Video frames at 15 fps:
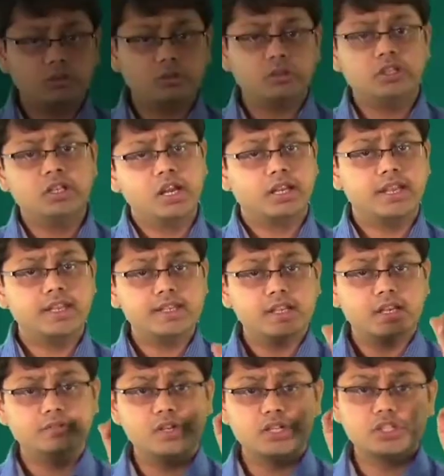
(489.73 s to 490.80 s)
Wood getting
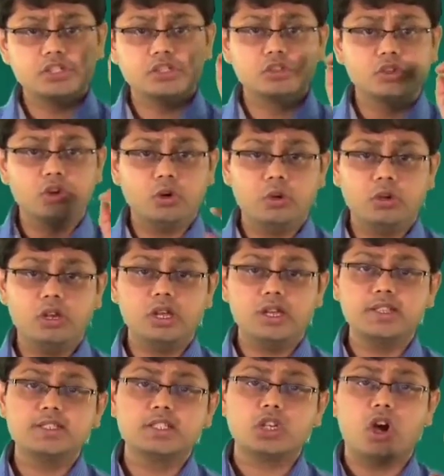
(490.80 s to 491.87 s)
converted to coal
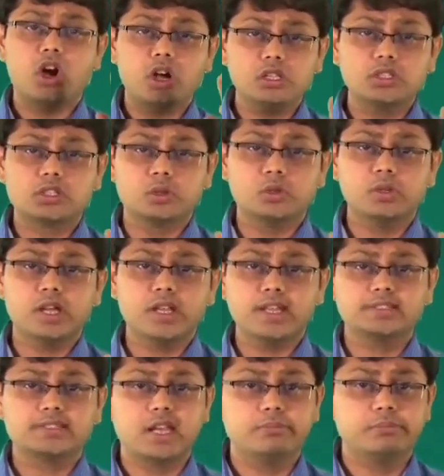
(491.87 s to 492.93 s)
is also an
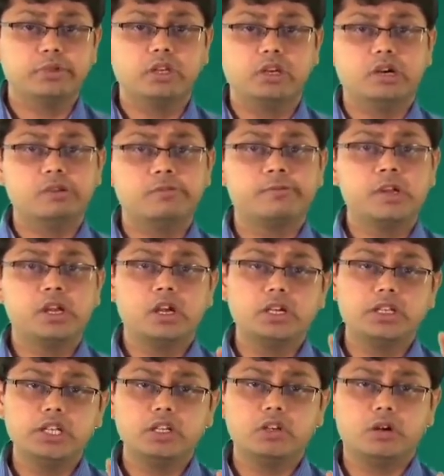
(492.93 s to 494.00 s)
example of
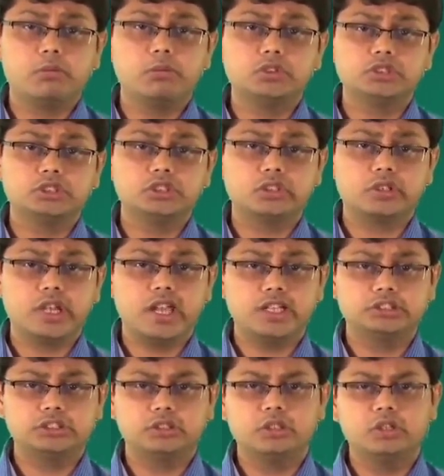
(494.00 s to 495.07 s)
a decomposition
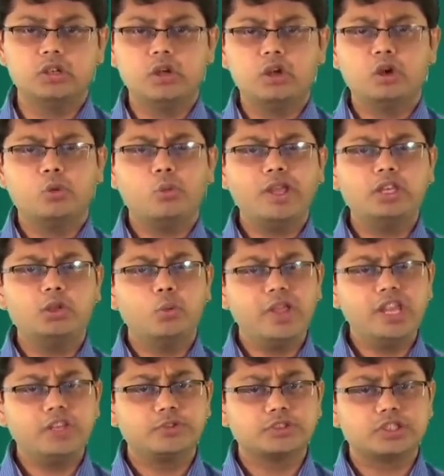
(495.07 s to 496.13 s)
reaction. While you
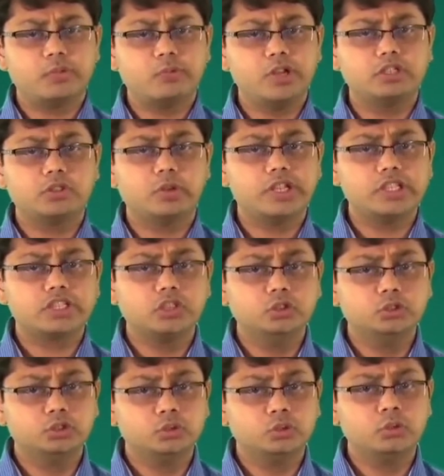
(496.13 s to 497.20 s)
wait for someone to
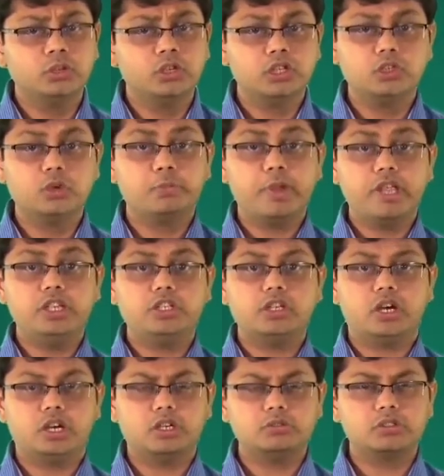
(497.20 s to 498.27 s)
rescue you, you paint
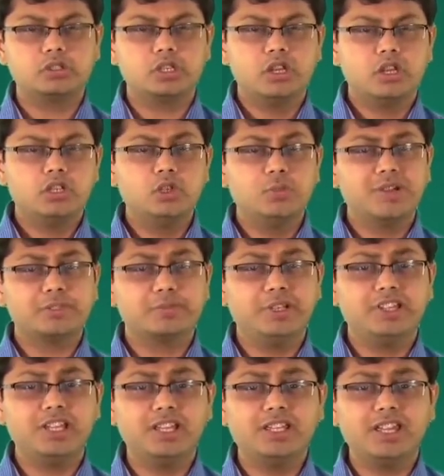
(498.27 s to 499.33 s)
your house. You must be
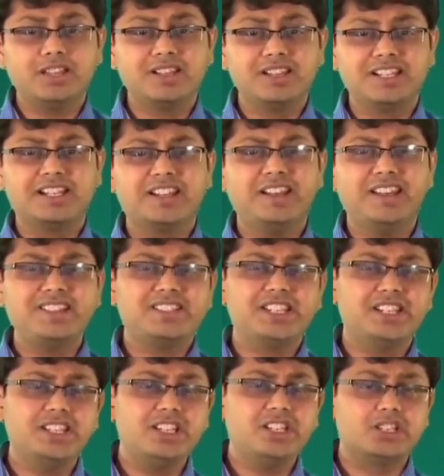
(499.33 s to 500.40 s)
thinking,
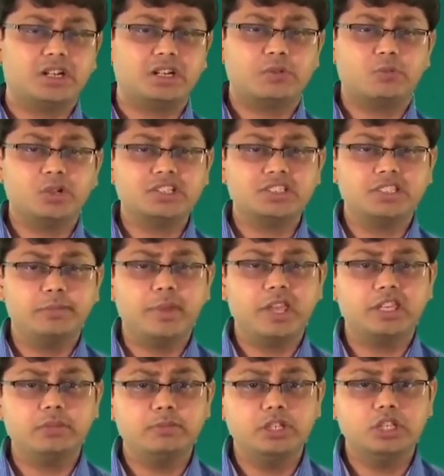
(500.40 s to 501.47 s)
crazy teacher, what is he
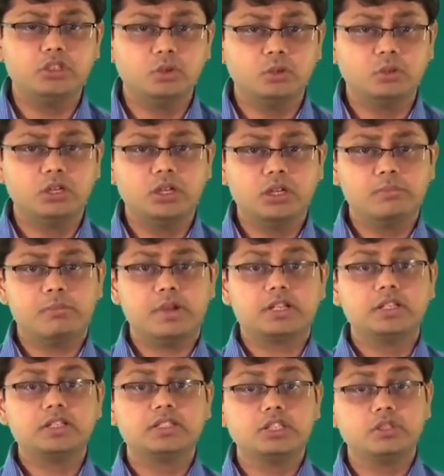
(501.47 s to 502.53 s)
making me do?
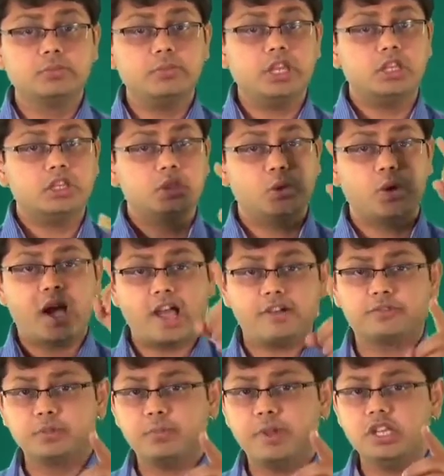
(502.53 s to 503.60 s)
But listen to me, you
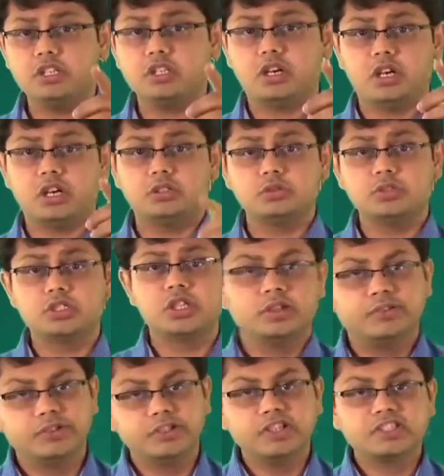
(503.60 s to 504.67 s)
have to paint your house.
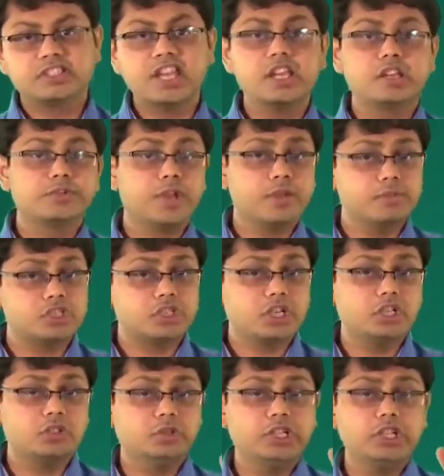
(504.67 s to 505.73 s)
For the sake of
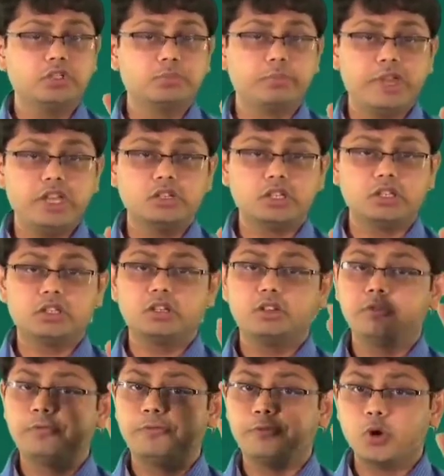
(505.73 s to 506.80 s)
chemistry, you need to paint it.
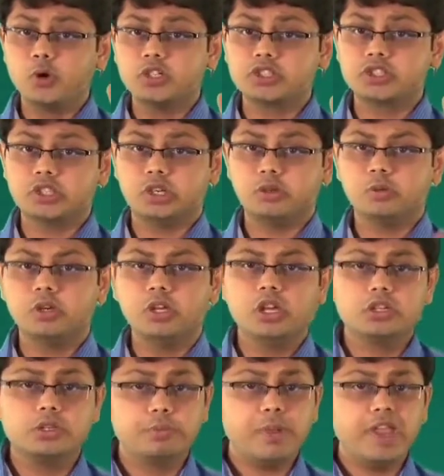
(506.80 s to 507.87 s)
Focus now.
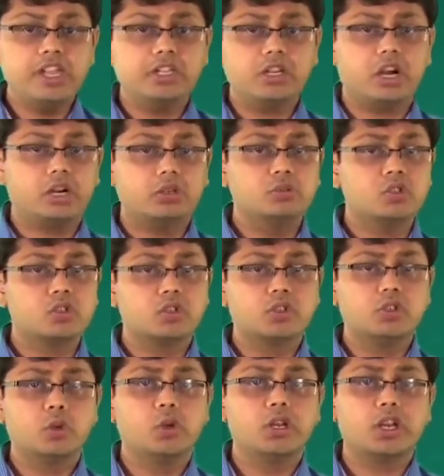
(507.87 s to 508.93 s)
To paint your house,
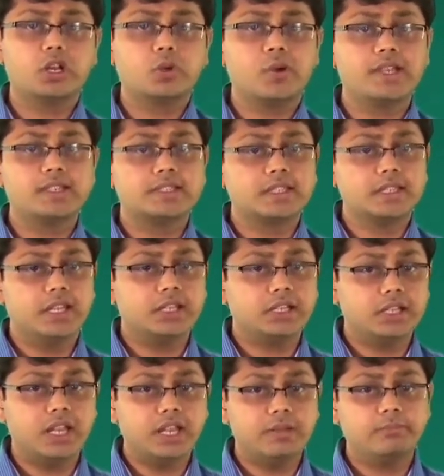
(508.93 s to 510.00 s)
you will require
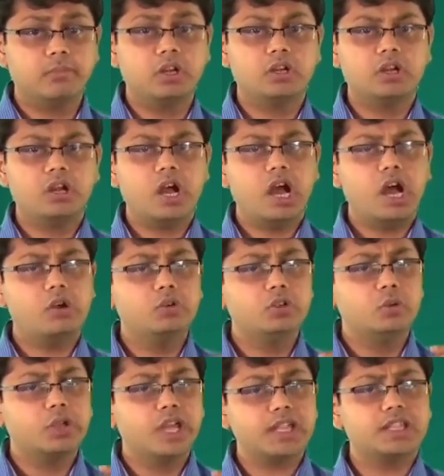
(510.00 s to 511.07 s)
slaked lime. How do
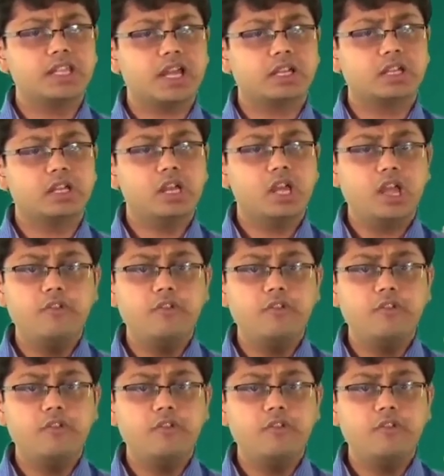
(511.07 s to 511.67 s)
you get that?